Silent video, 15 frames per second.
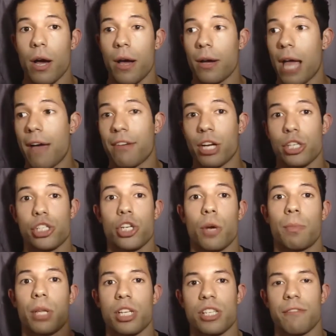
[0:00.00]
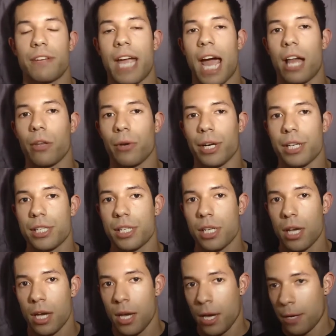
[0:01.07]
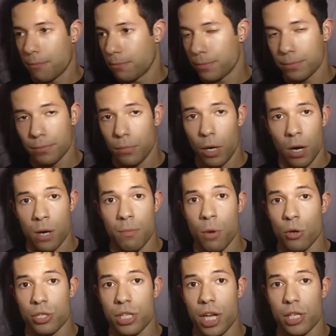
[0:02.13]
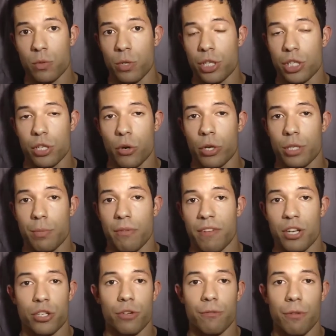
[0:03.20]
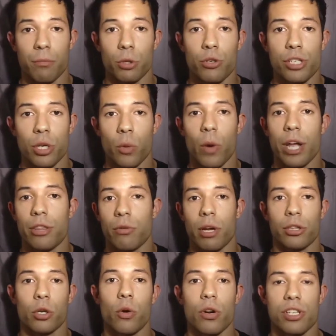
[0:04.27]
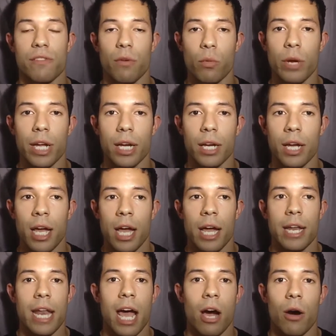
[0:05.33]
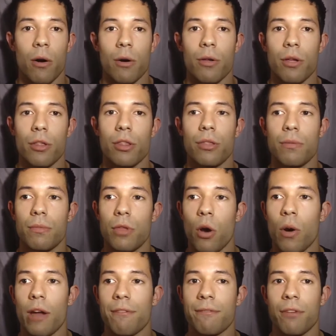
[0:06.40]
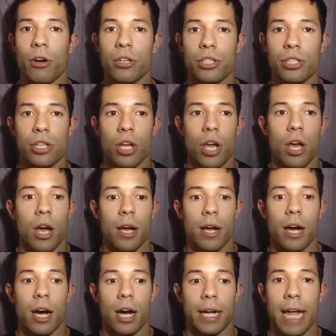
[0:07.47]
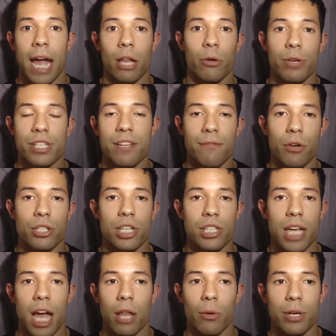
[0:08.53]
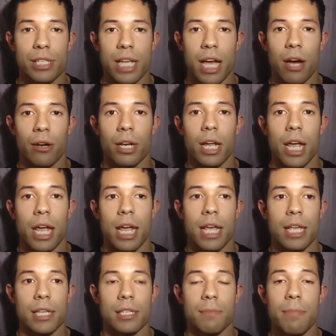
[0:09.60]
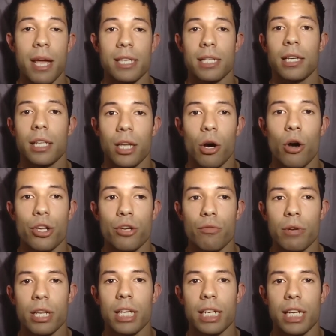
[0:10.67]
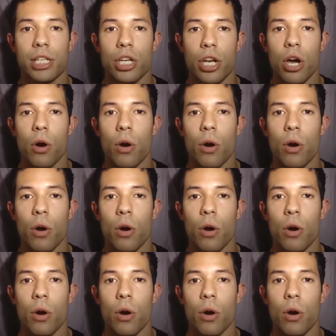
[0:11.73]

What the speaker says: having a surplus of calories on most days, which is going to prevent you from losing weight throughout the course of a week. Now, though at first calories in versus calories out is basically all you really need to know